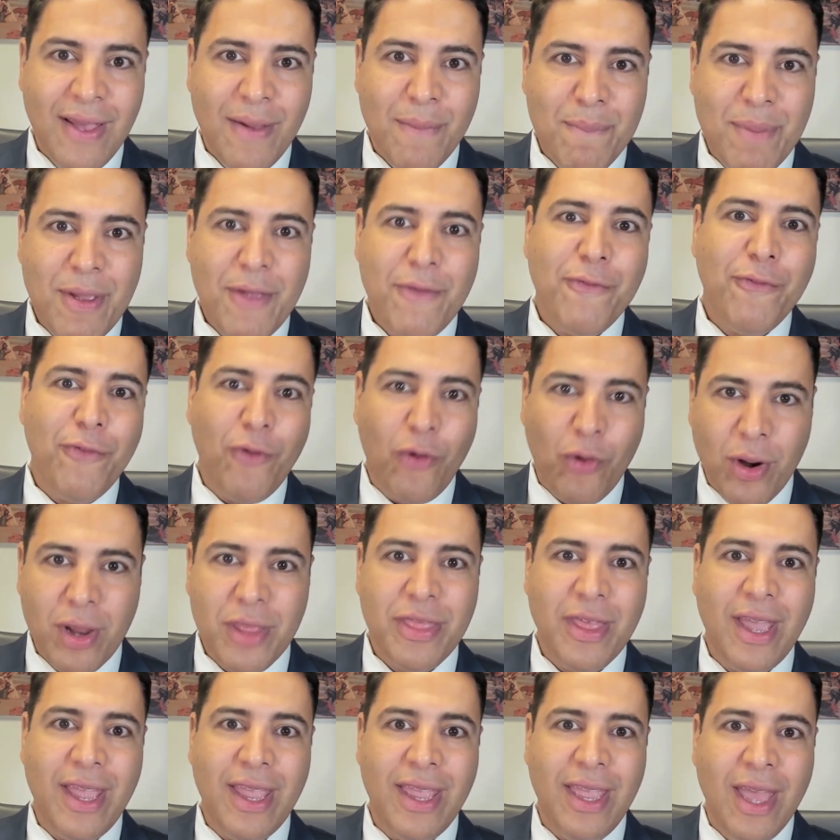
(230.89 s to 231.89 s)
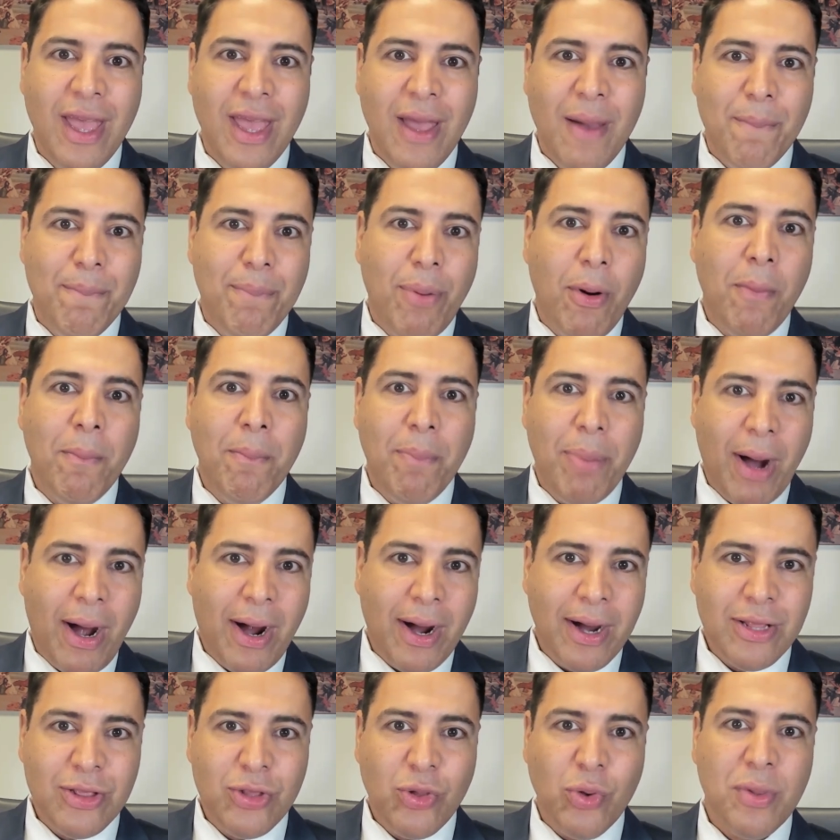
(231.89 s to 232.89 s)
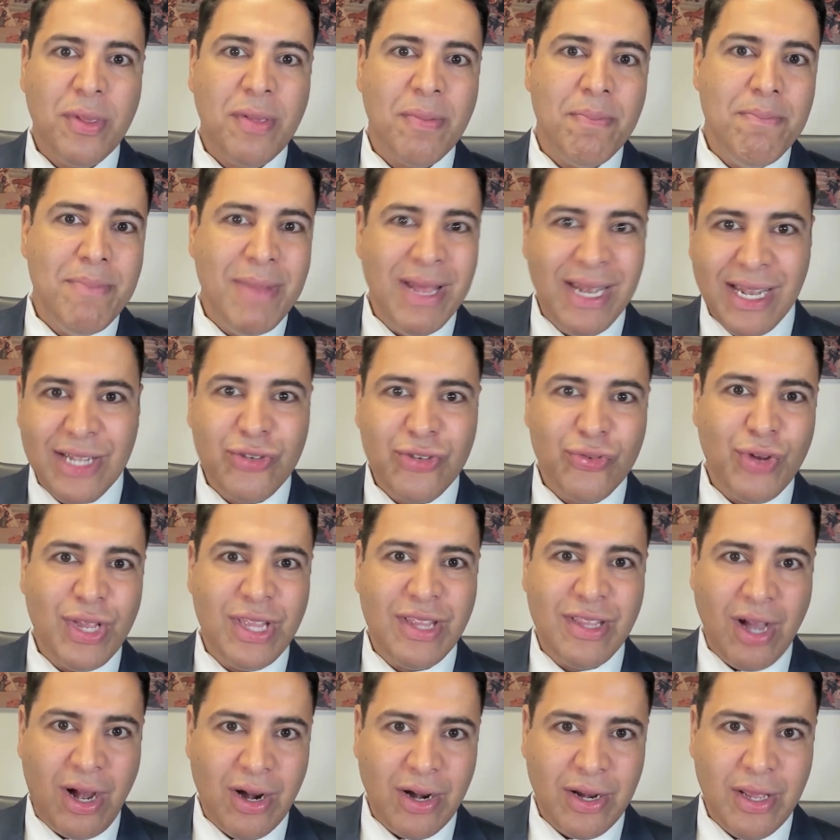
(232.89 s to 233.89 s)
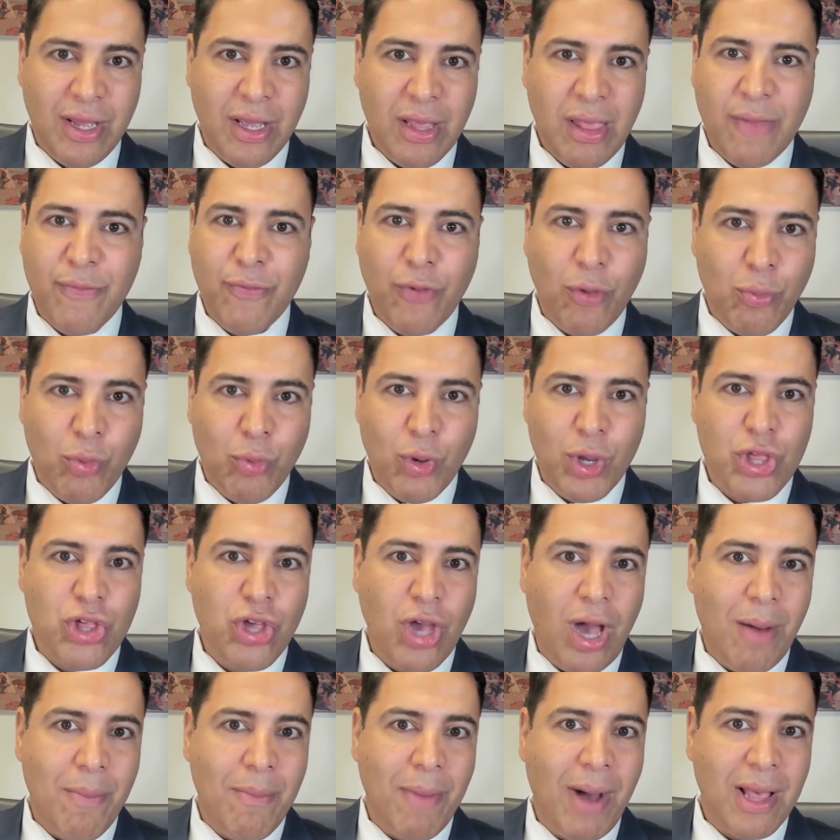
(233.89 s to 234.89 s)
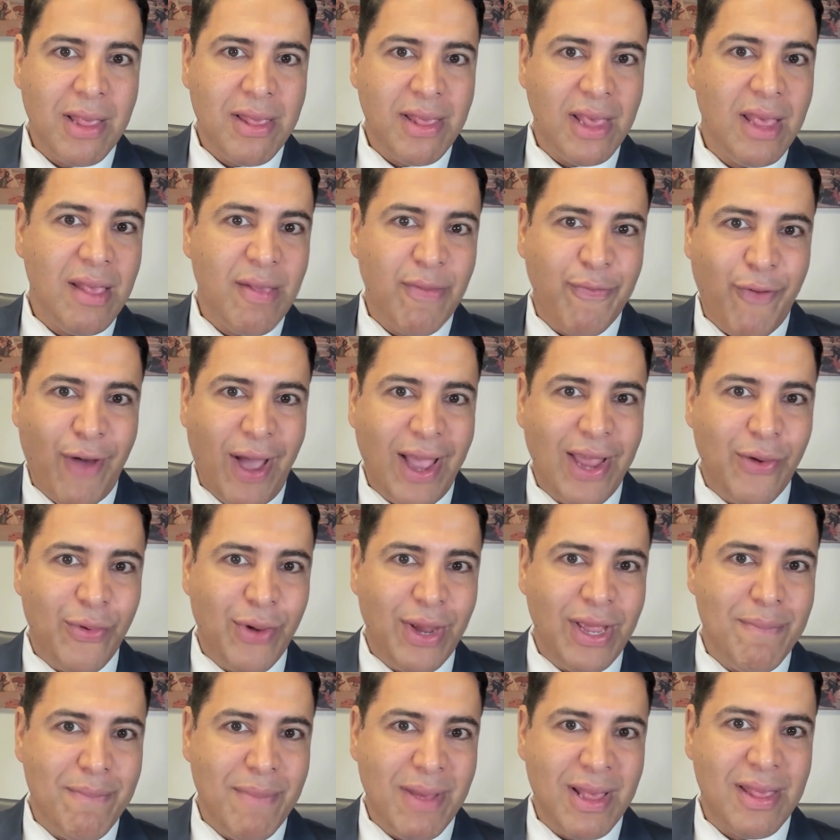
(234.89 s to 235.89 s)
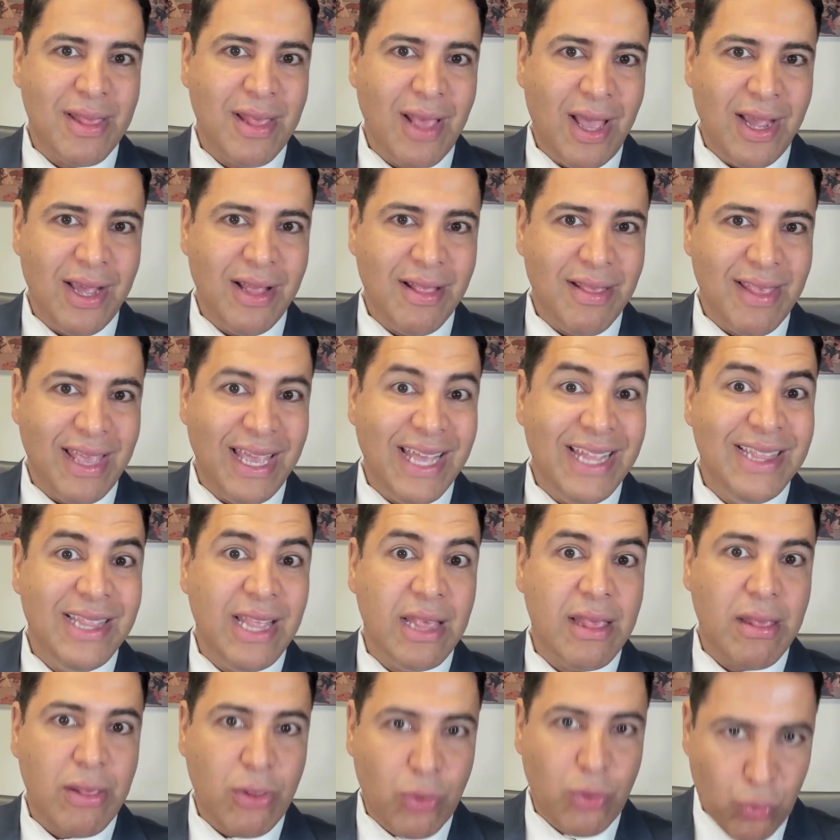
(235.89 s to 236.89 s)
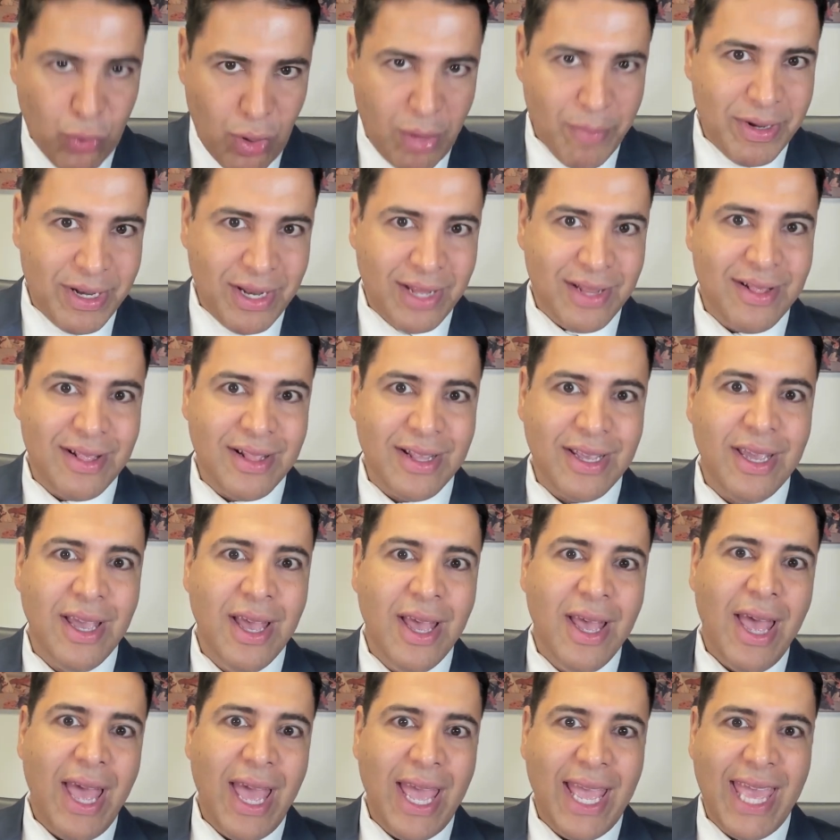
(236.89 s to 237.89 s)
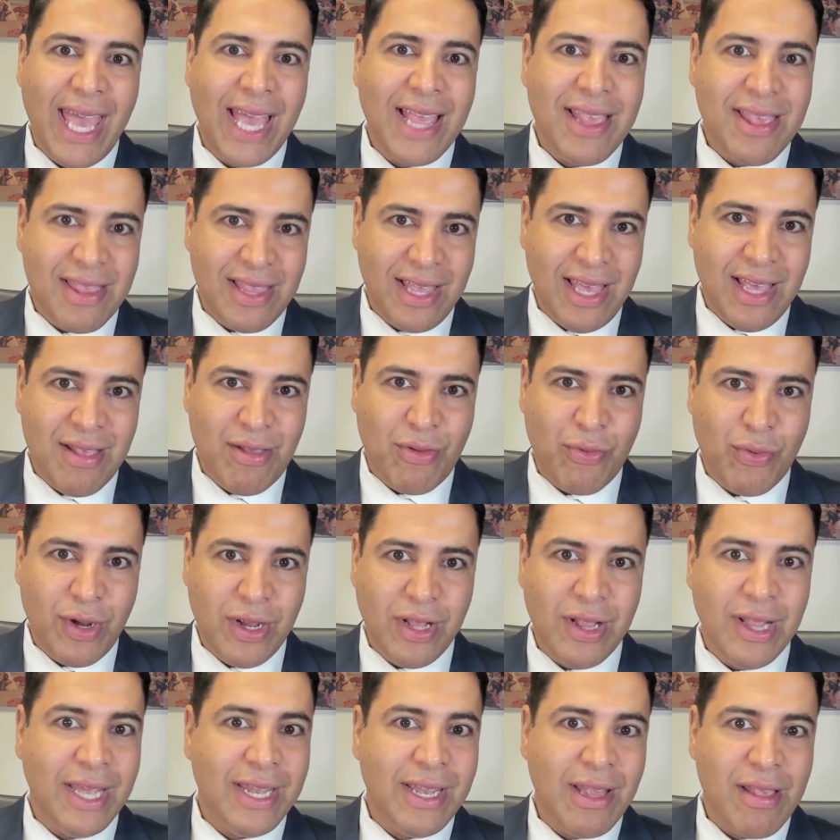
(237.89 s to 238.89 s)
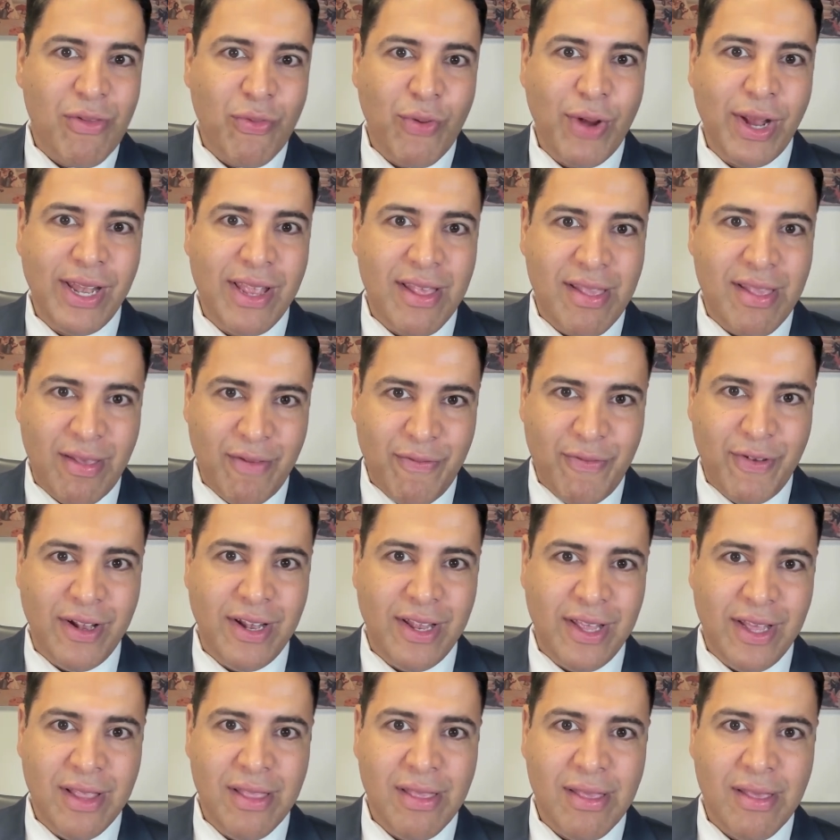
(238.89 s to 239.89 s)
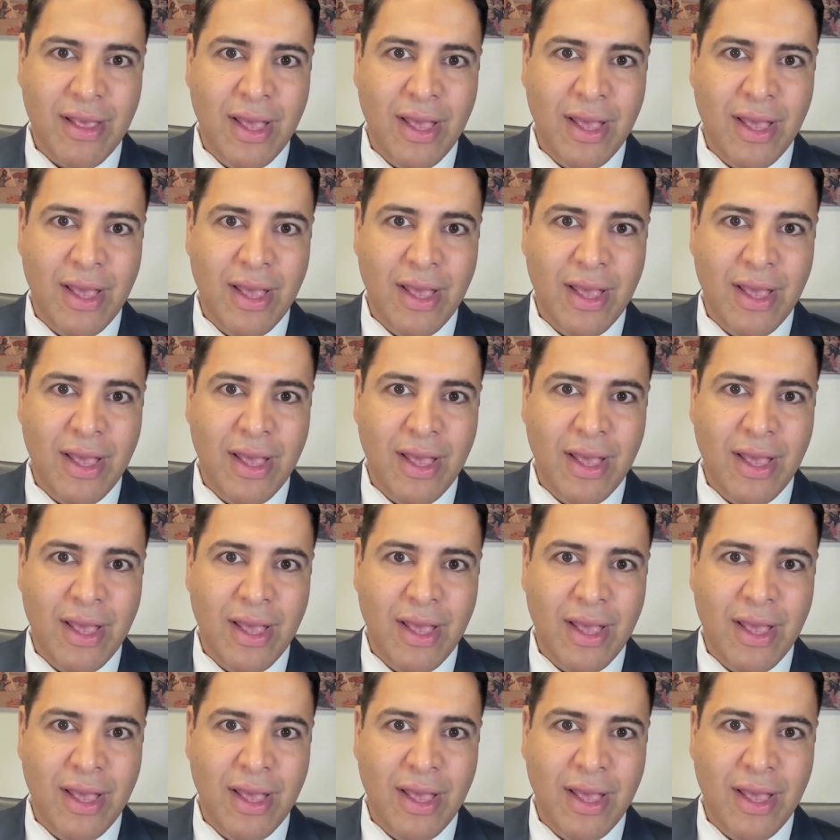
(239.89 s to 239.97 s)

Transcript: before they bombard those military targets from which Hamas is firing missiles indiscriminately against Israel and Israeli civilians,